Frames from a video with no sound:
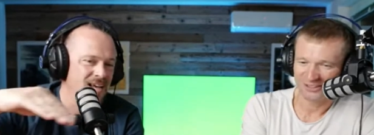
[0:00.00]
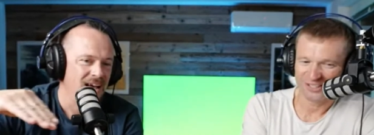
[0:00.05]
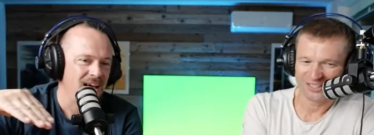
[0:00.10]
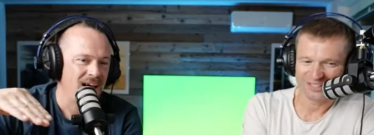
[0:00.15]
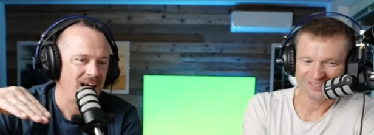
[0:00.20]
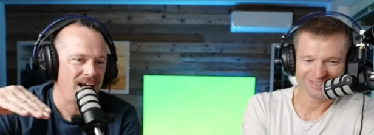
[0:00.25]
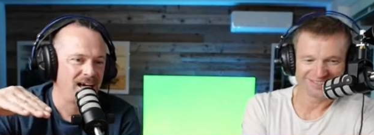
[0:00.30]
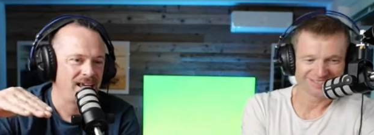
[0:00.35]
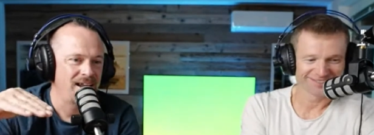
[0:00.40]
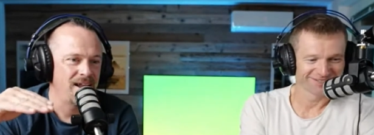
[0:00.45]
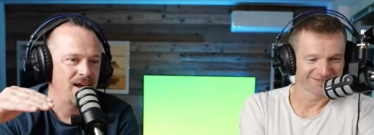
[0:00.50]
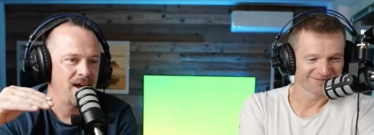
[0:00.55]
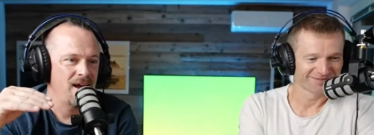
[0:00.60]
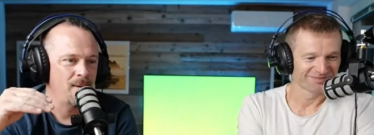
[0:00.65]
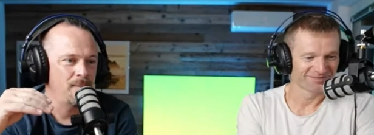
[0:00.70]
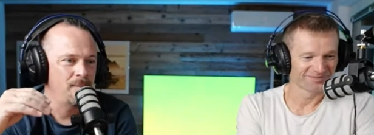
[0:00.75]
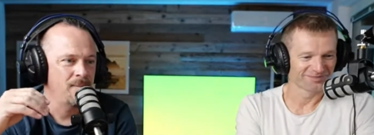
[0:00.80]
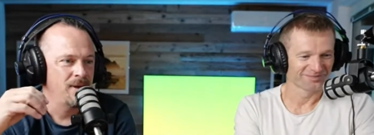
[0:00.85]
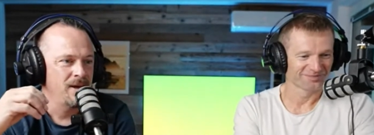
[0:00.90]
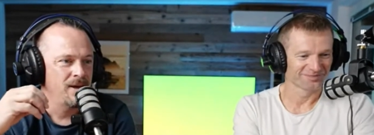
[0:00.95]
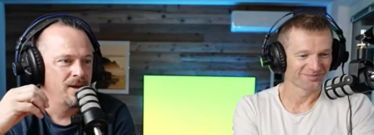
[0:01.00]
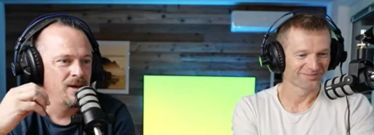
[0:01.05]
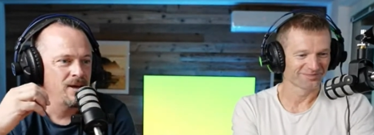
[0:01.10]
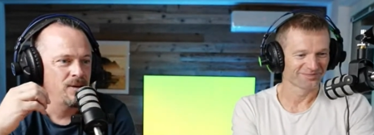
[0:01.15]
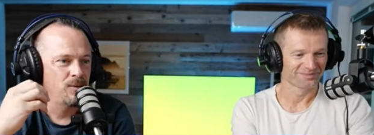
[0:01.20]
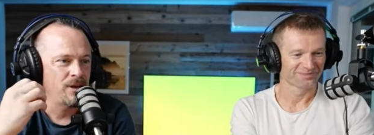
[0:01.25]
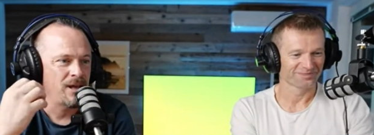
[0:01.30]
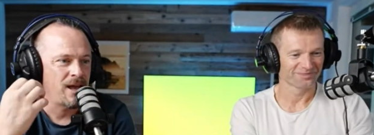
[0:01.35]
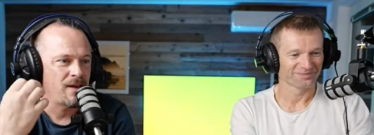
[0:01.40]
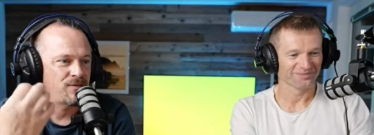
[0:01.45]
Speaker 1: Oh, yes. And um,
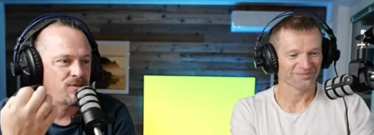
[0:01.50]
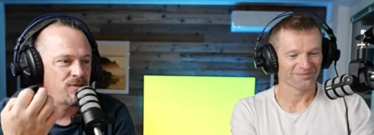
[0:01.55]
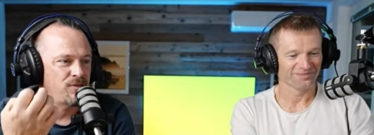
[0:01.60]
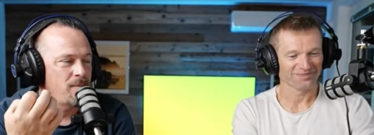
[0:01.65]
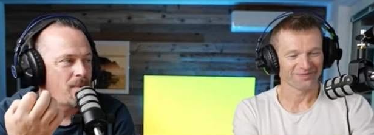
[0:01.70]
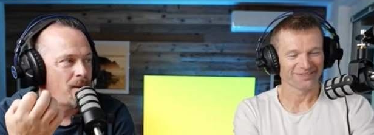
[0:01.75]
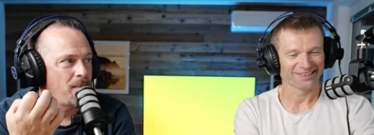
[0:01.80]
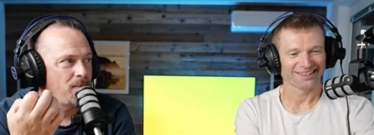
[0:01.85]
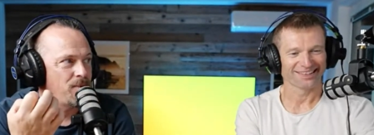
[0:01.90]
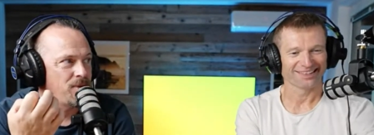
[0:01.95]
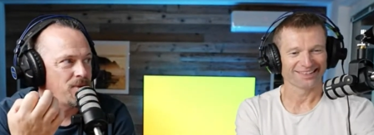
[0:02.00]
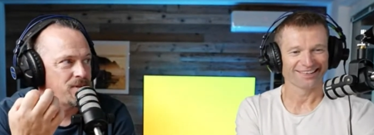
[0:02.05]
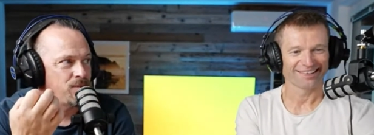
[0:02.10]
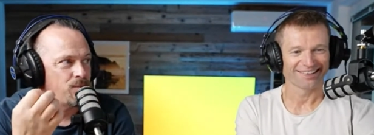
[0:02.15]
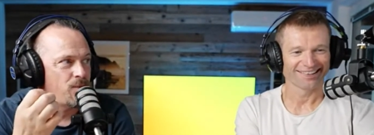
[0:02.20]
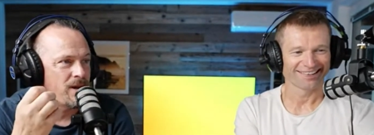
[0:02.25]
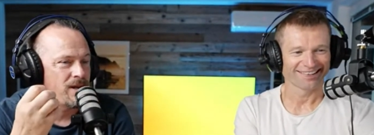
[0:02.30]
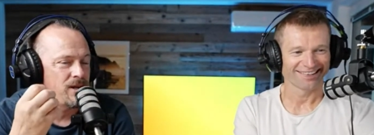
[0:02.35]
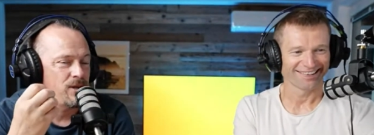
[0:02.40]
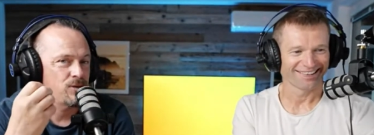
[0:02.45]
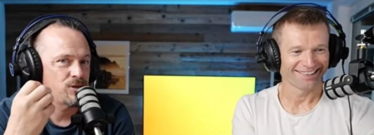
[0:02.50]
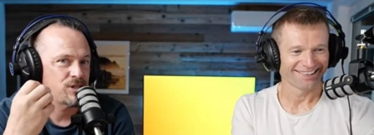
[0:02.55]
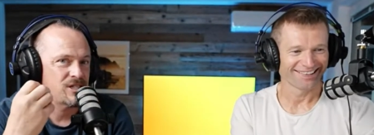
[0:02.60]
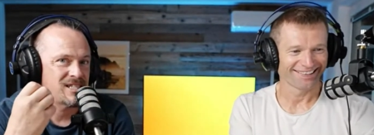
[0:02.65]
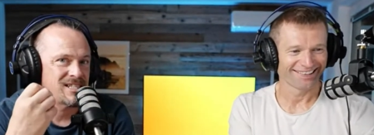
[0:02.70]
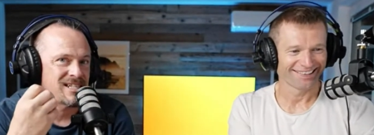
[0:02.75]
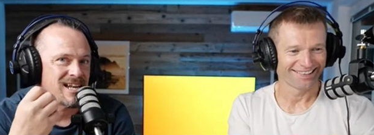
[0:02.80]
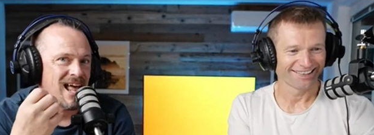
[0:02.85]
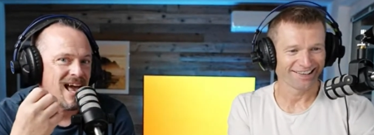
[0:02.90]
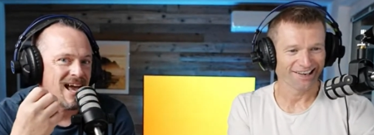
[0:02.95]
what you have to remember is that when you're
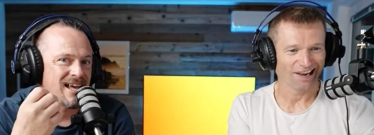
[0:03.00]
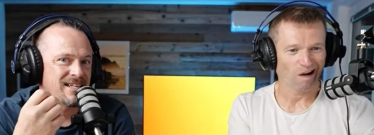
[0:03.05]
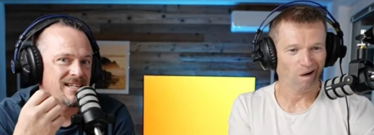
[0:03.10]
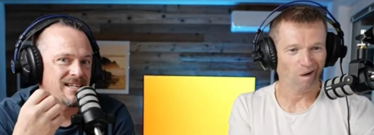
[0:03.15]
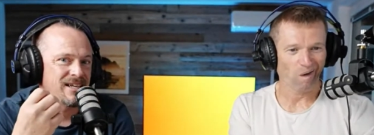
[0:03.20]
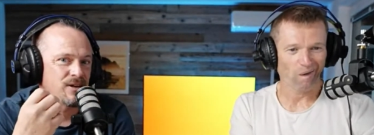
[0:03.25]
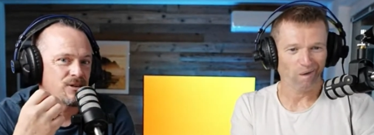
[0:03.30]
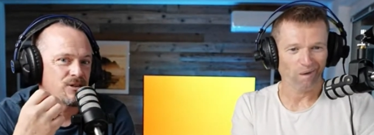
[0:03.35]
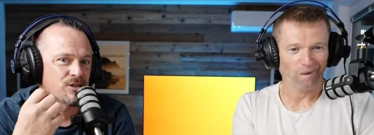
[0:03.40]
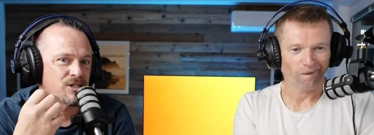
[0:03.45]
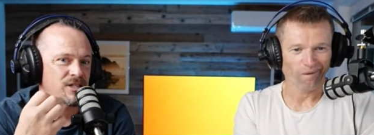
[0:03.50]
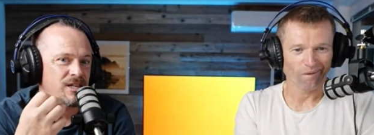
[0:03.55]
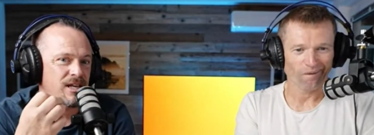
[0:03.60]
sliding on